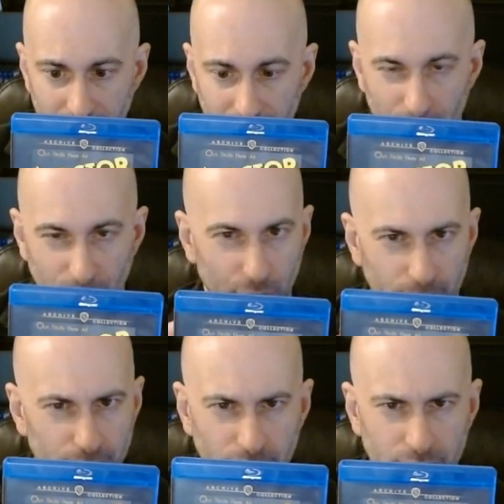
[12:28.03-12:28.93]
a
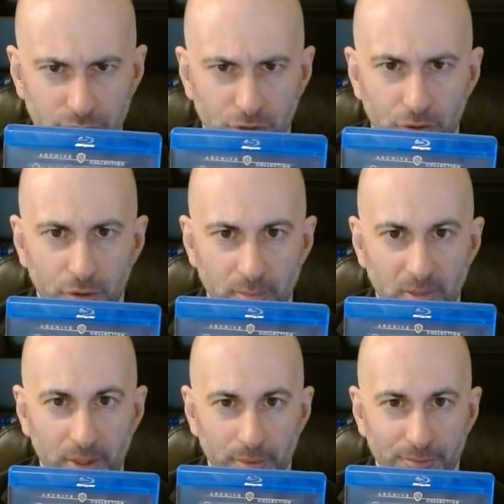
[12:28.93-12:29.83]
good
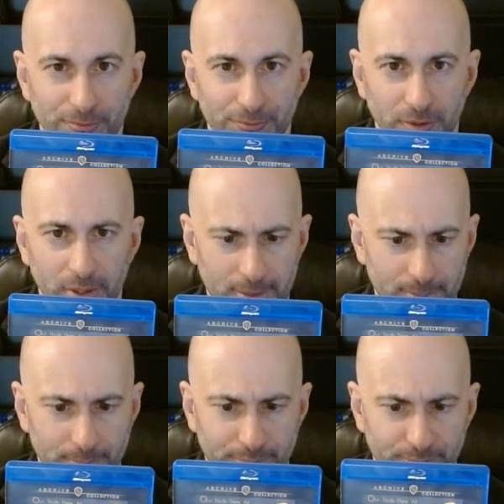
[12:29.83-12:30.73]
amount
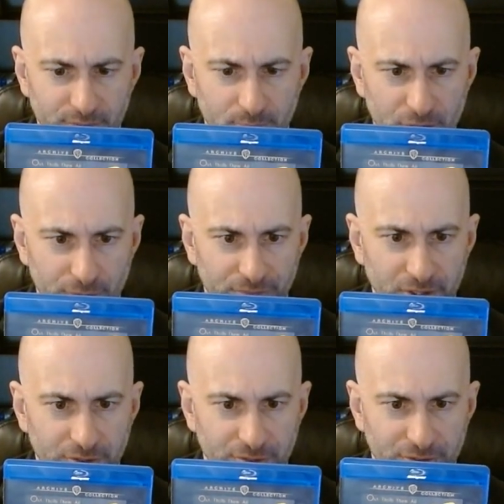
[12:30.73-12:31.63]
of special
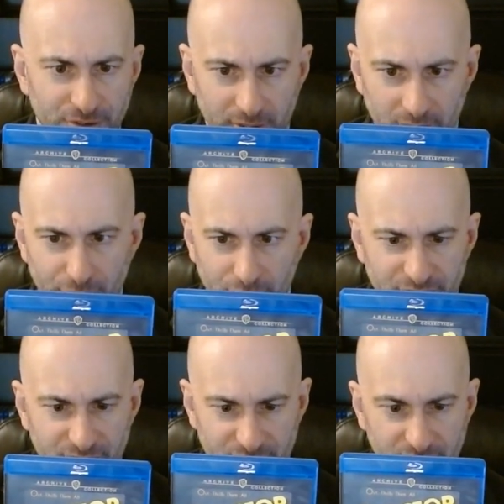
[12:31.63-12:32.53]
features,
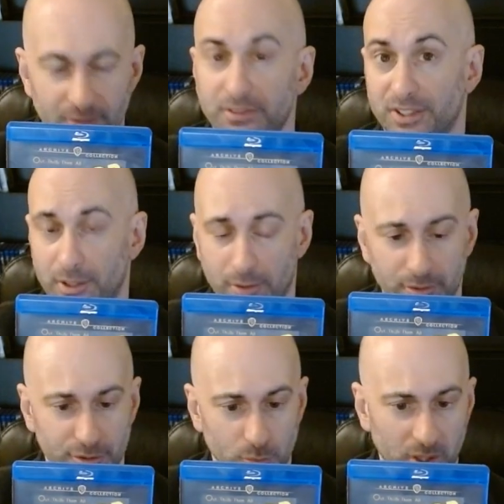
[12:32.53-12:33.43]
interesting stuff here
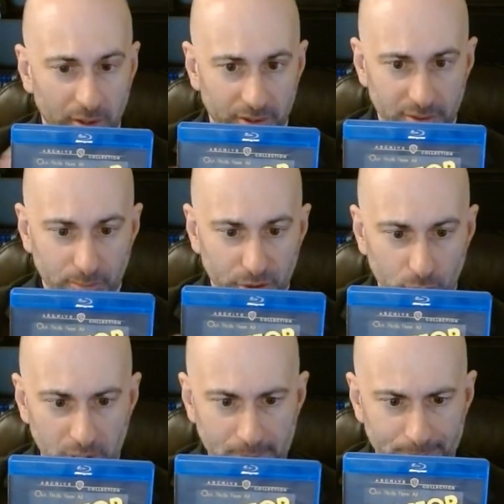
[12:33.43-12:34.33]
as well on the Blu-ray.